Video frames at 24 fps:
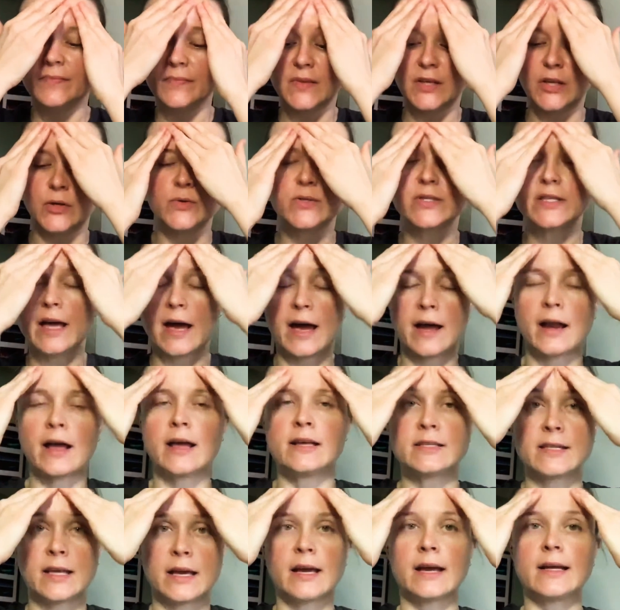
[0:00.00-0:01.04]
use that
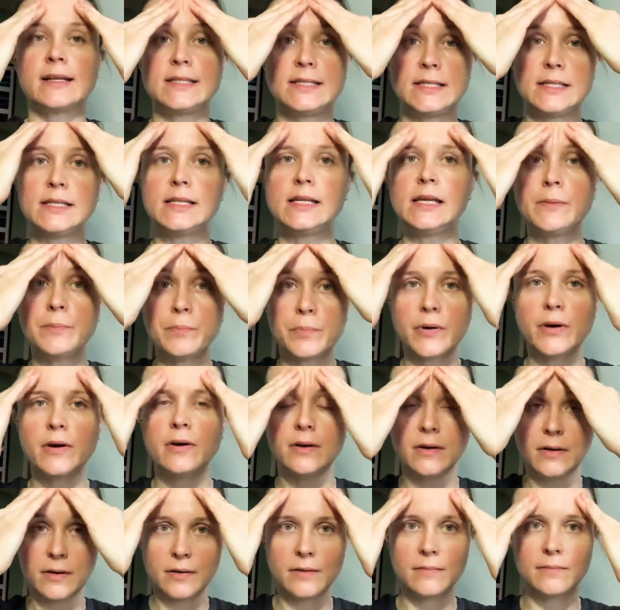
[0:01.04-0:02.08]
as like a deep
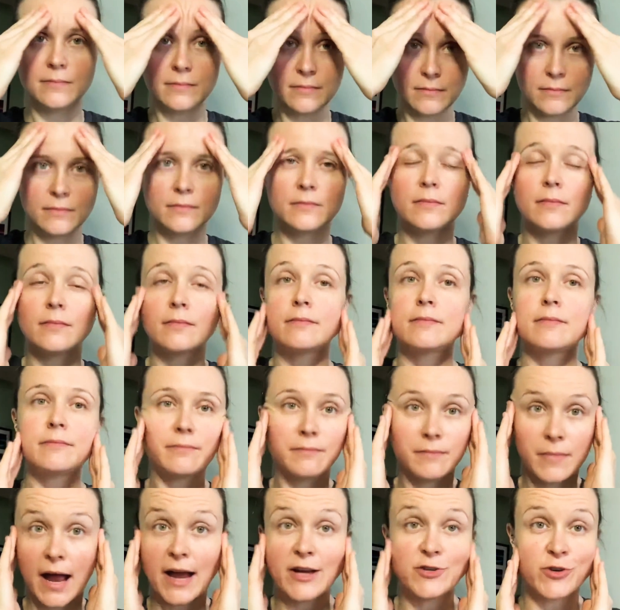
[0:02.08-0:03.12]

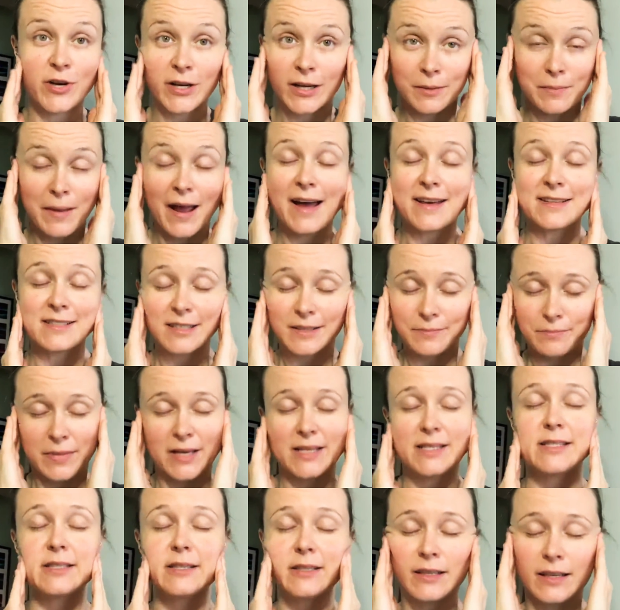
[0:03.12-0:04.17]
hydrating mask,
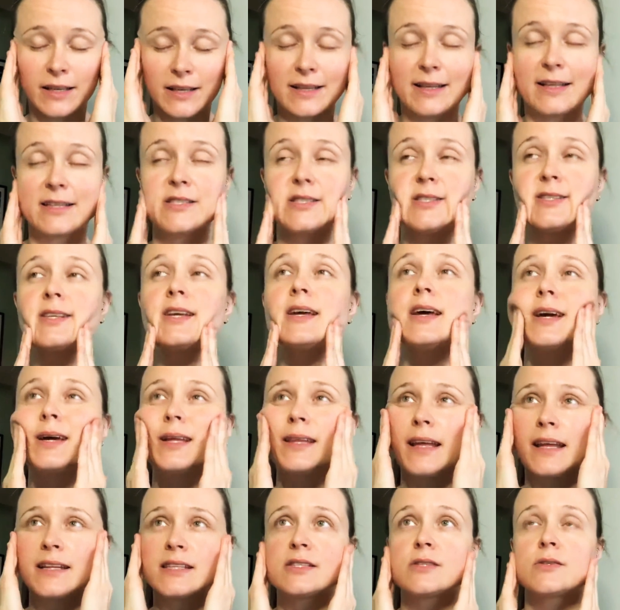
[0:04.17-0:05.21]
basically.
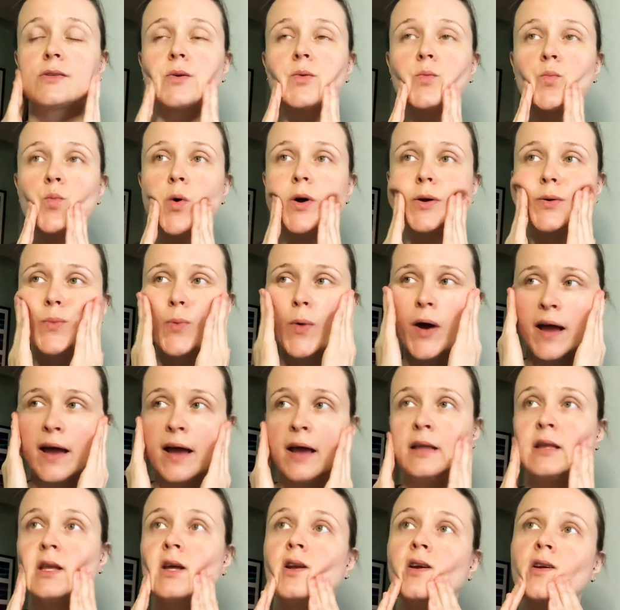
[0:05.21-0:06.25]
That's one
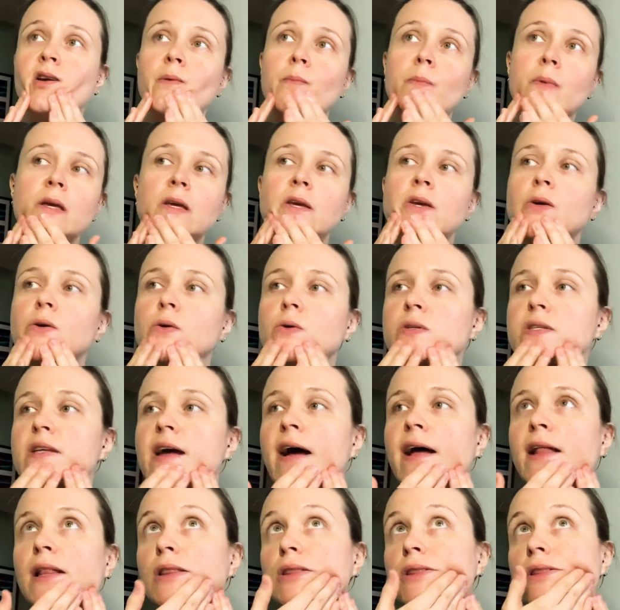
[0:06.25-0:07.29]
way that it can be used.
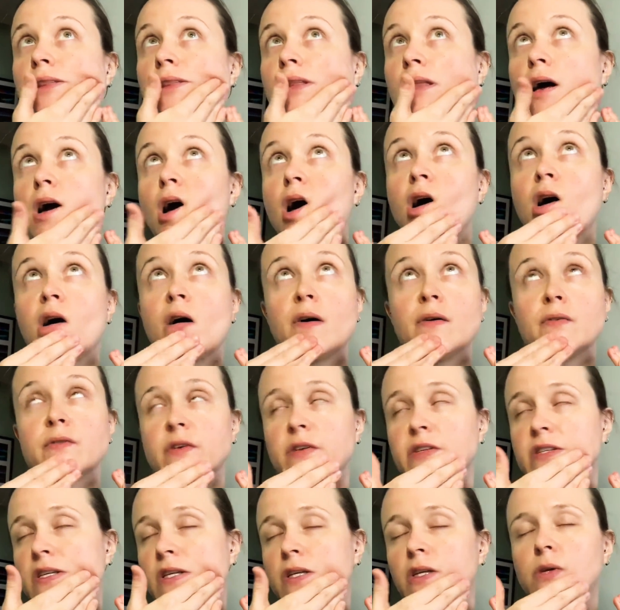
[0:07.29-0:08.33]
I love
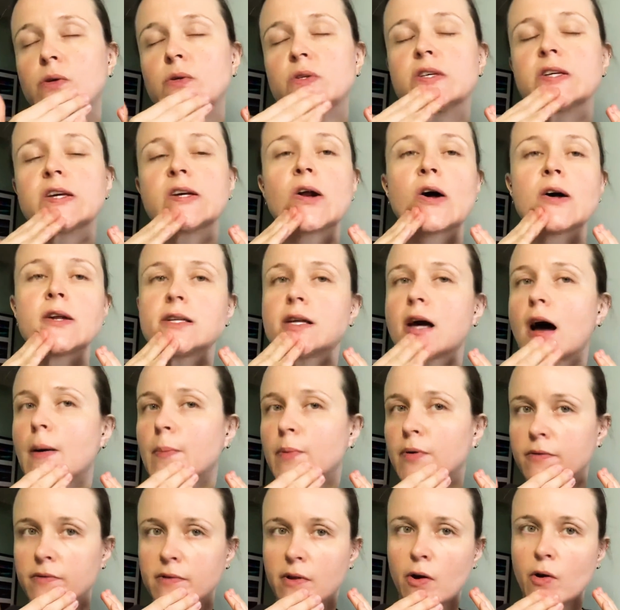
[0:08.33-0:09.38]
to use it on top
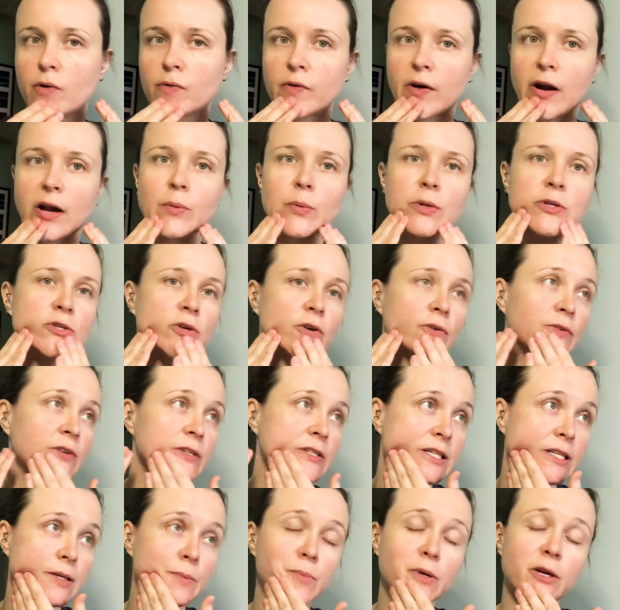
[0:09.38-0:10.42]
of the overnight
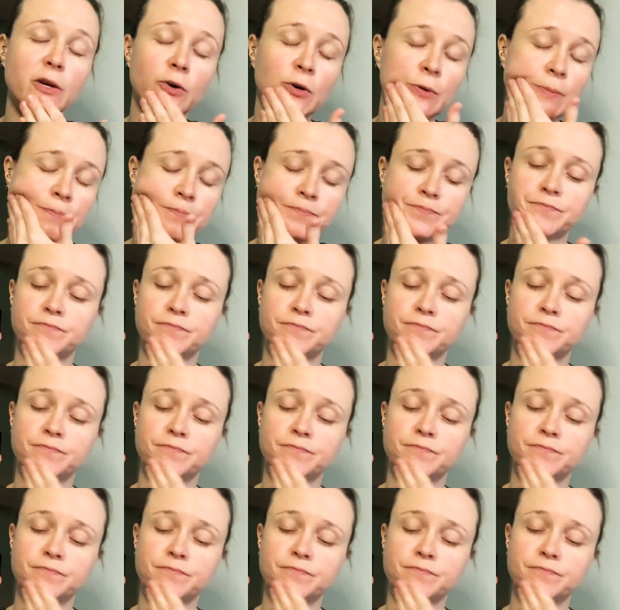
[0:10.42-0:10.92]
resurfacing peel